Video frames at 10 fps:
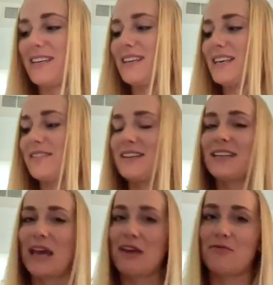He
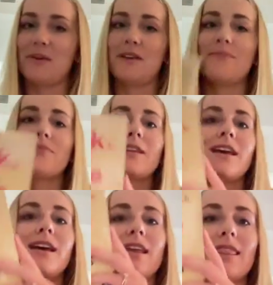even gave me
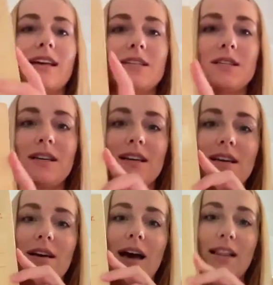this
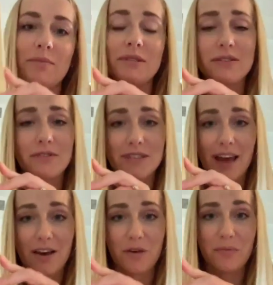Elements of
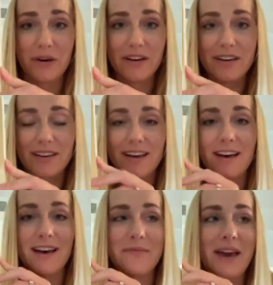Style book
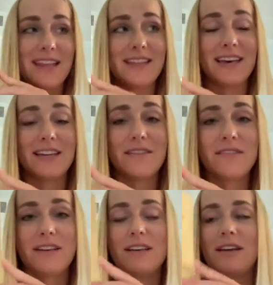at the end of
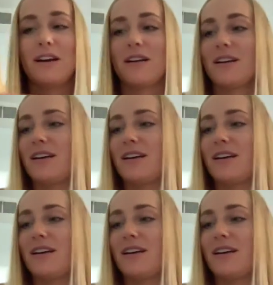the year.